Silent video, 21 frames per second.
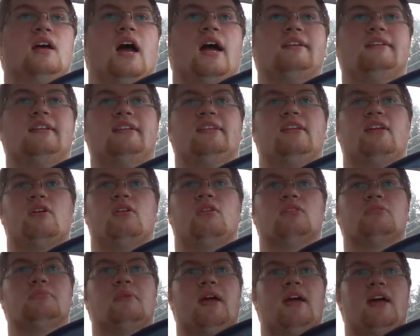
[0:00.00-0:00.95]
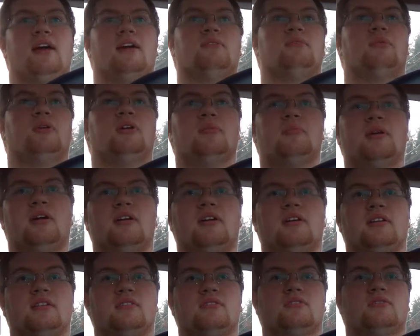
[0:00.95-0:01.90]
I did the old man wheel
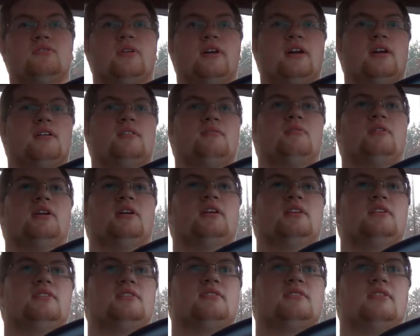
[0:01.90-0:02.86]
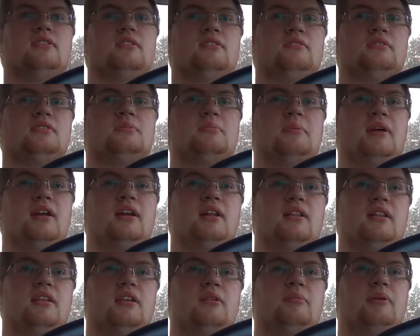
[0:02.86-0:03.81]
bearing trick where you spin it
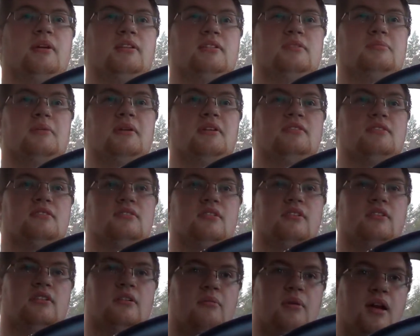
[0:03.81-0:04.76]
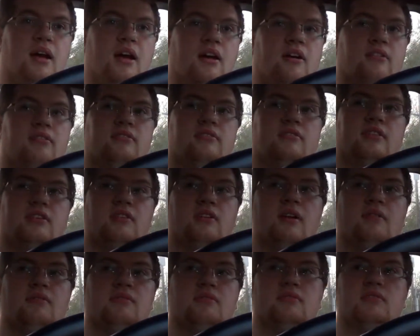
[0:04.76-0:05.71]
a little bit, it spins a certain amount, and
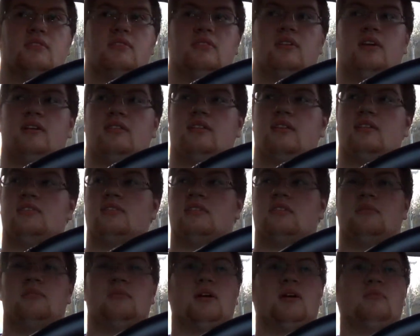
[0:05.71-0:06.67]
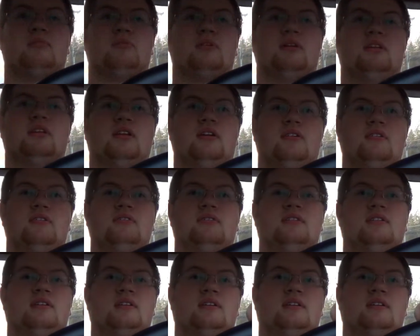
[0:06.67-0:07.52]
you got that certain amount of preload,